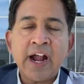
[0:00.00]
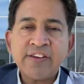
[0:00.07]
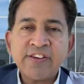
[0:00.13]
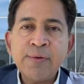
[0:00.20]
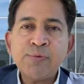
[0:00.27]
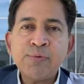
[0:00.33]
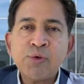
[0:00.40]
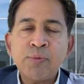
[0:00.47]

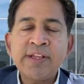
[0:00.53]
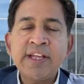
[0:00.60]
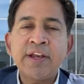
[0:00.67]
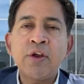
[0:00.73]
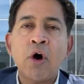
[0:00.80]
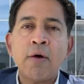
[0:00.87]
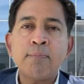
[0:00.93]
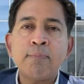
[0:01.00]
seems to be the
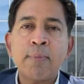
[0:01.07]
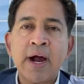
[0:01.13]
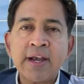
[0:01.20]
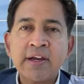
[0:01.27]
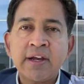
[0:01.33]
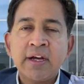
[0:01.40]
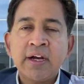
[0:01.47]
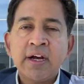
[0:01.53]
norm, but
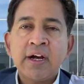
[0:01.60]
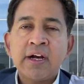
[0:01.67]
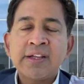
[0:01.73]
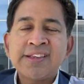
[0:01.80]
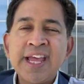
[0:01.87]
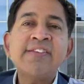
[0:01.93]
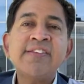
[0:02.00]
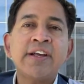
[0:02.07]

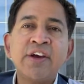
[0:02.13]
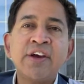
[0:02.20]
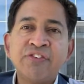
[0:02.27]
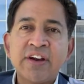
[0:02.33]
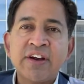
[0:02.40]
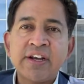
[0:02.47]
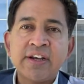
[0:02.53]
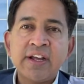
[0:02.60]
things are
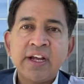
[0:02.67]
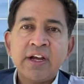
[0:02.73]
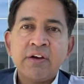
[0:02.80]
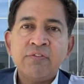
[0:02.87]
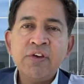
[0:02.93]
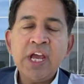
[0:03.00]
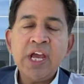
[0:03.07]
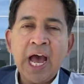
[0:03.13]
different.
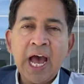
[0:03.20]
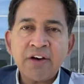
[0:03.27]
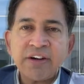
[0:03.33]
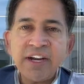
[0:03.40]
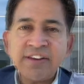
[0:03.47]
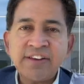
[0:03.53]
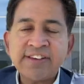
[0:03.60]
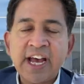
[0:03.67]
We have a
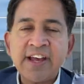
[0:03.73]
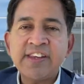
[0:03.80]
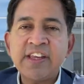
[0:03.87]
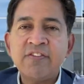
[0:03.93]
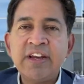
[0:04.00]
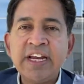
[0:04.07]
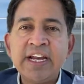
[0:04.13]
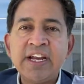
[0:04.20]
decisive
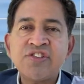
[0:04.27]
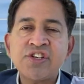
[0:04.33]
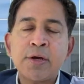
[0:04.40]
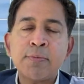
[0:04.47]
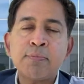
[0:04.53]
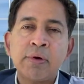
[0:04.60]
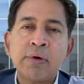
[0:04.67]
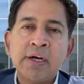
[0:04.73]

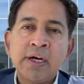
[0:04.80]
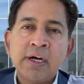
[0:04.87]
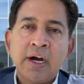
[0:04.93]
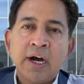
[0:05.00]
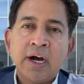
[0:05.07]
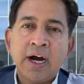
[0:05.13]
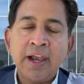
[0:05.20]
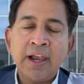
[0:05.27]
leadership
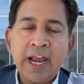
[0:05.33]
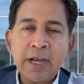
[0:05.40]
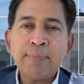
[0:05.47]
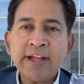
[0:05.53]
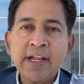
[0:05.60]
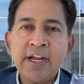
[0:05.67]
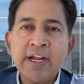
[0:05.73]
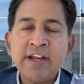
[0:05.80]
led
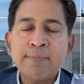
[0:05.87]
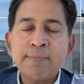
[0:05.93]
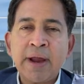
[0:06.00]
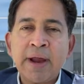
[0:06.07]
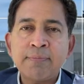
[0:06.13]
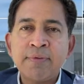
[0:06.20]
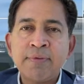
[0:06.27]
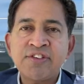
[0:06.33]
by the Indian
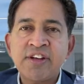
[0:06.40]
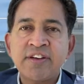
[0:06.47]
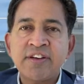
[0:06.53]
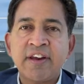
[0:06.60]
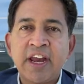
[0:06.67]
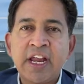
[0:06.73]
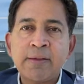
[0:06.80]
Prime Minister Narendra